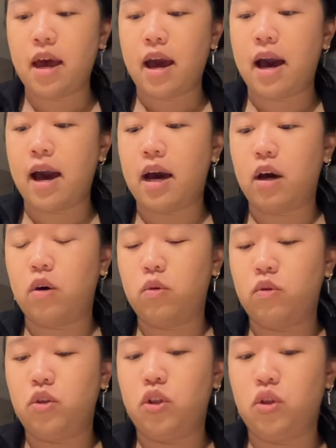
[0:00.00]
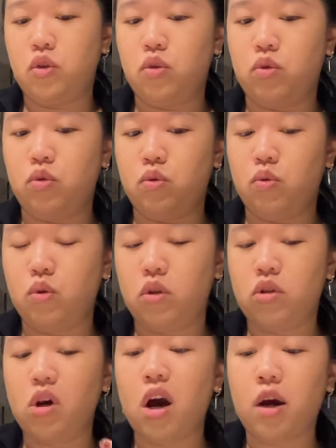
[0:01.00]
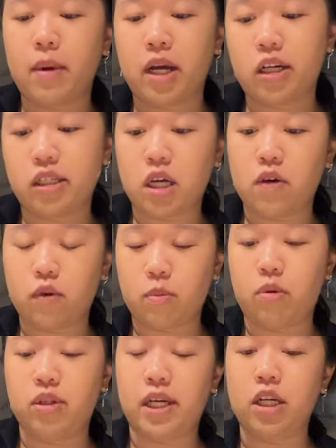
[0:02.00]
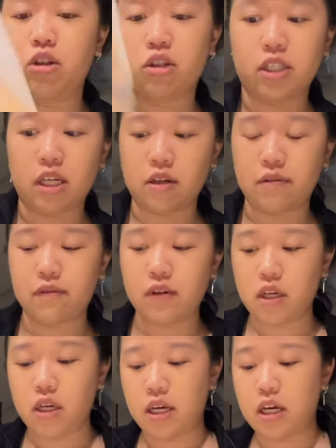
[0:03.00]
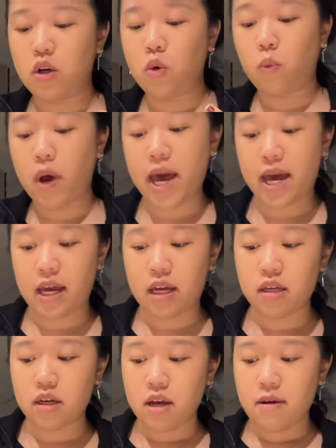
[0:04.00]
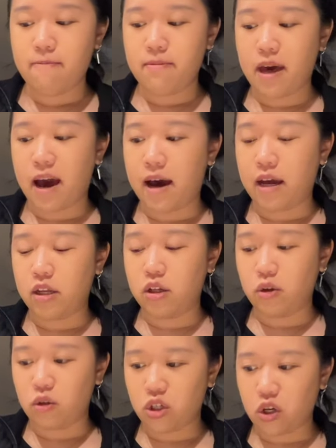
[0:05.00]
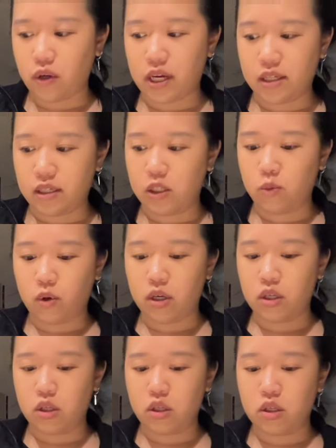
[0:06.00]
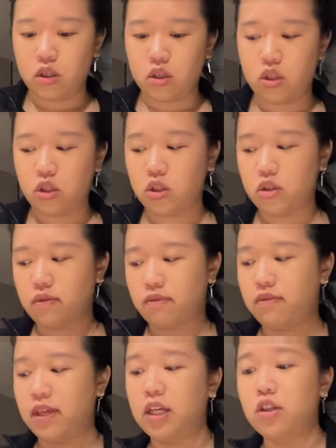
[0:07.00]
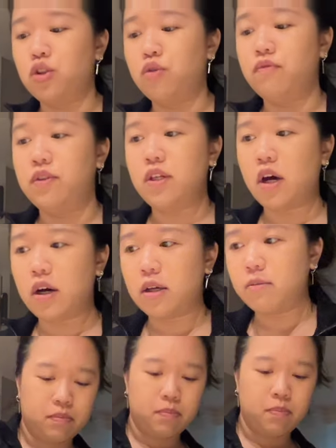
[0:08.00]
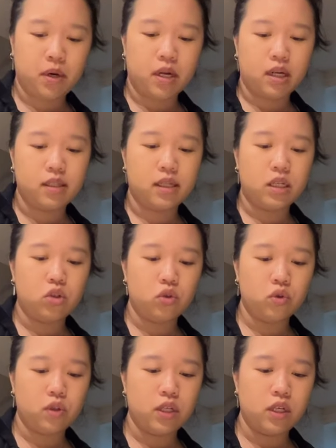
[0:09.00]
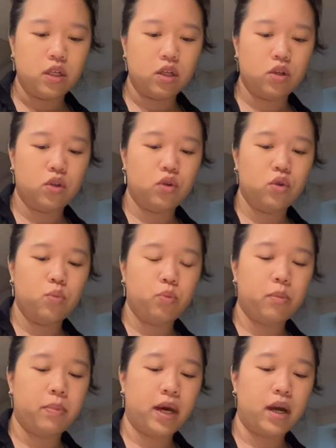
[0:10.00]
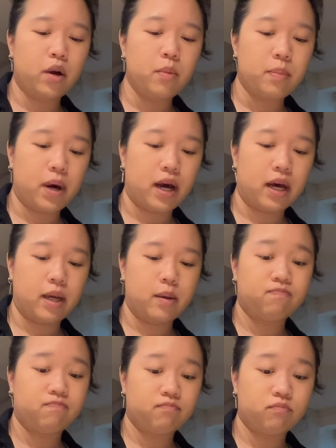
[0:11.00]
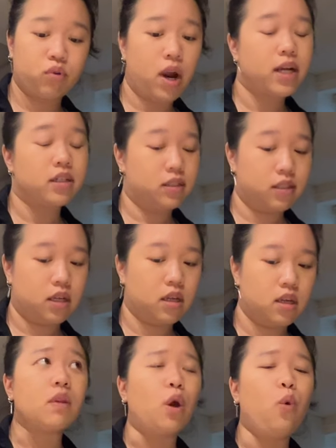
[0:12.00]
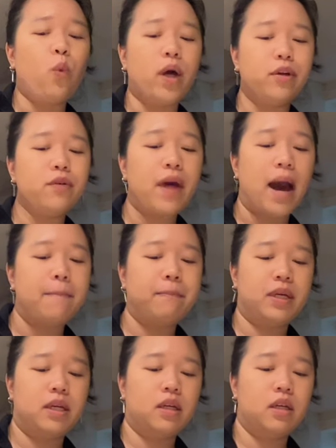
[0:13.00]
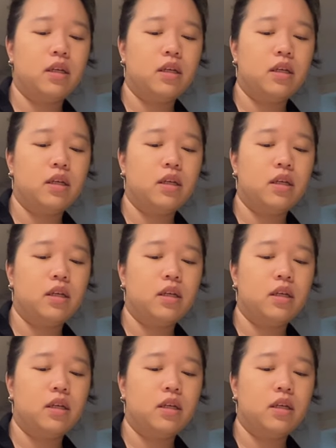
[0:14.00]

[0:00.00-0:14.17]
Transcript: how to talk about yourself or present yourself in a way that, you know, showcases what things you've done. But essentially you prepare by practicing, whether that be